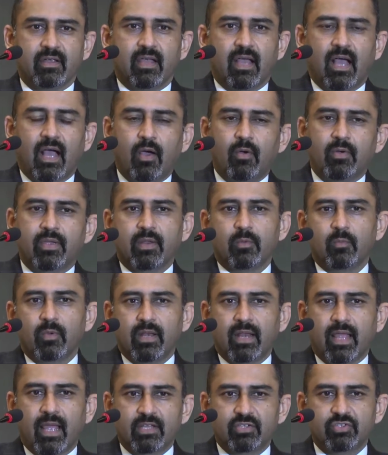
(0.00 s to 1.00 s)
How can
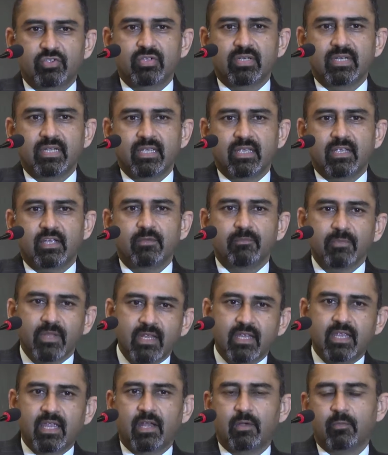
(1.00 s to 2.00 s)
one actually
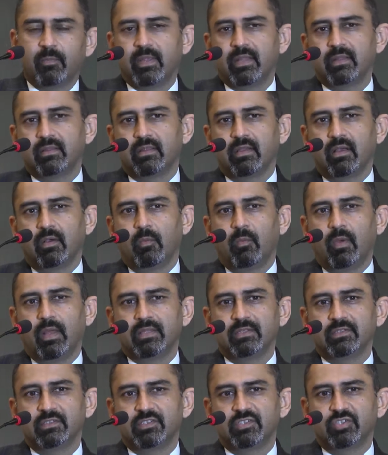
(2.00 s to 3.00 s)
communicate with uh,
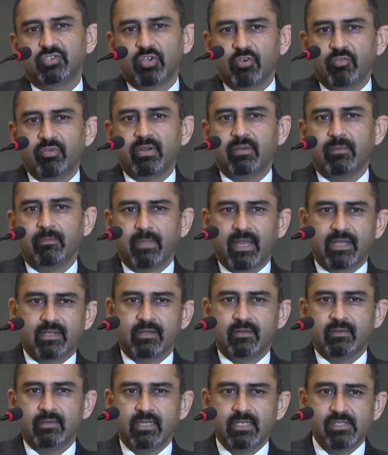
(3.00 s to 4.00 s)
one's children
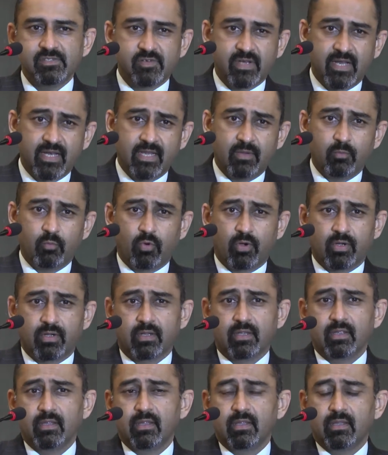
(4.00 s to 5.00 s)
better is really what
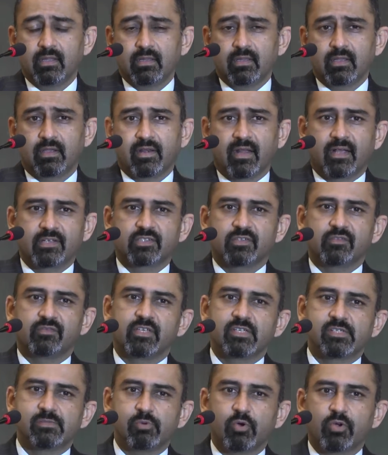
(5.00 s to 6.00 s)
the crux of
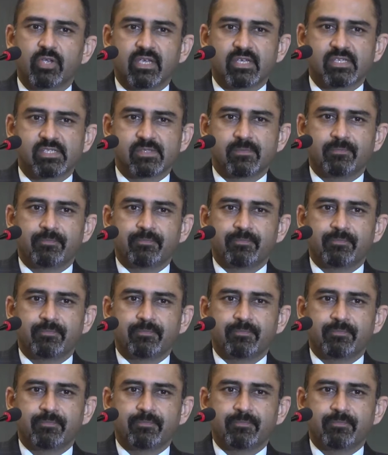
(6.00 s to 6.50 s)
this book is.